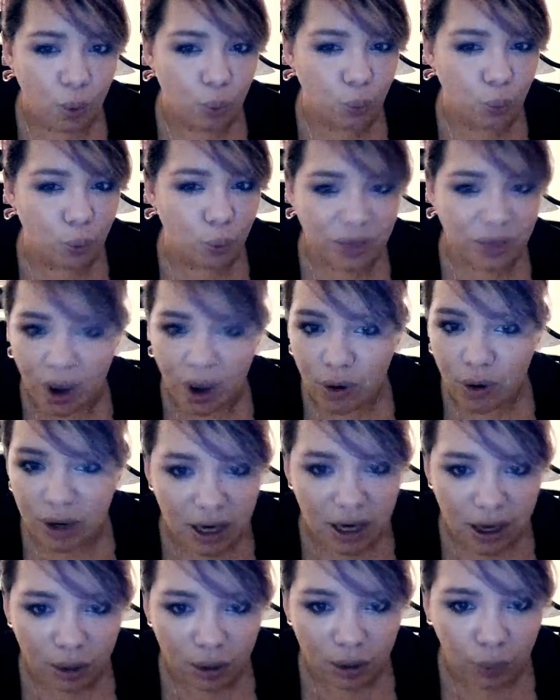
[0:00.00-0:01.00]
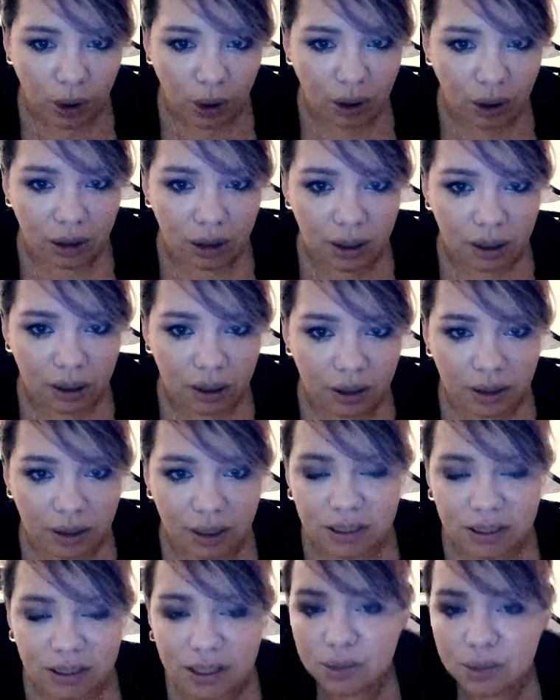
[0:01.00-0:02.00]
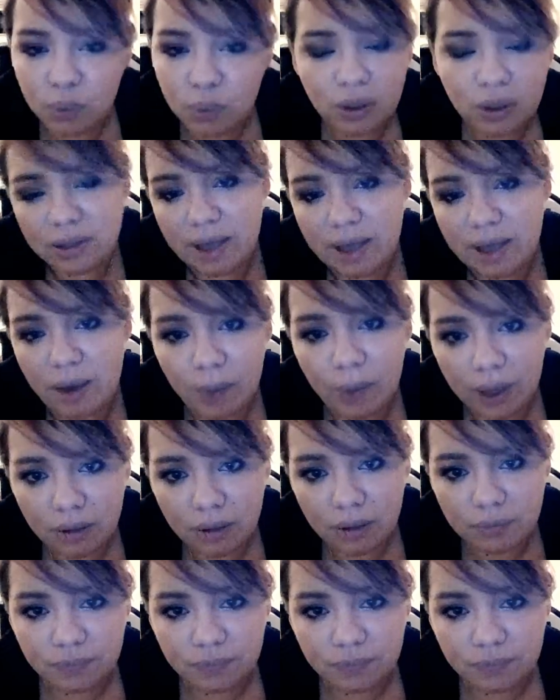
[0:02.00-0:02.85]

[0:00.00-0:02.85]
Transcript: without any of the work. It doesn't work that way.